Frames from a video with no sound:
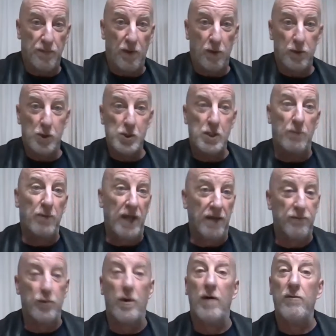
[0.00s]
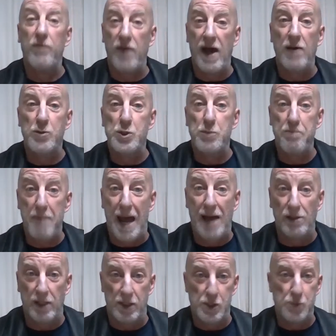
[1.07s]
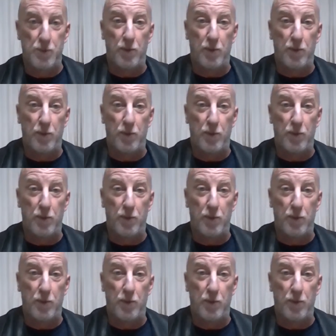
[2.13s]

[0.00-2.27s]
voters and we have 12,000 ballots.